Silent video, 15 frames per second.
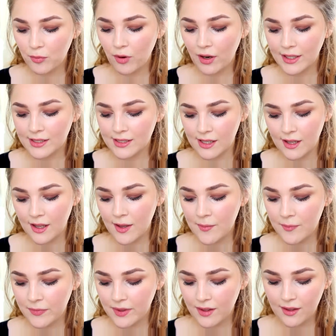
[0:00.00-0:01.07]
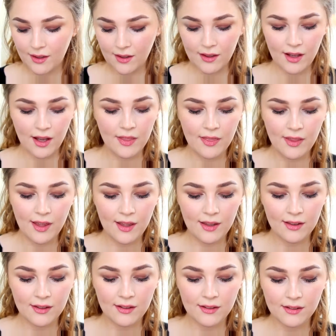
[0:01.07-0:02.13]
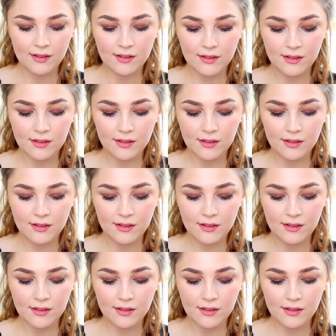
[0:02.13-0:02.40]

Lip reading: brighter. And then